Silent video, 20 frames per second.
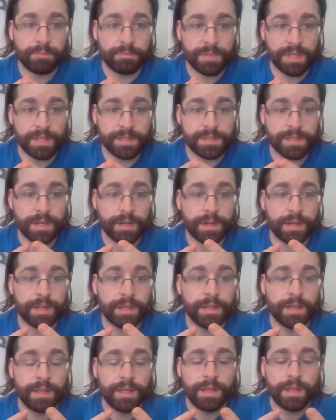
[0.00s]
military
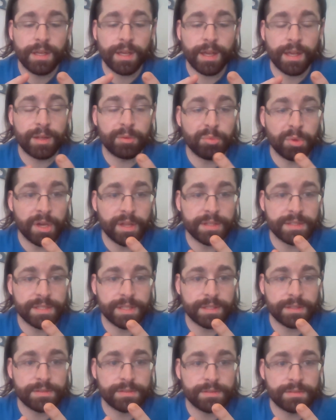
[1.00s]
and
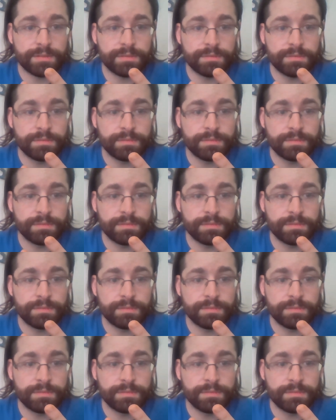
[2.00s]
politics.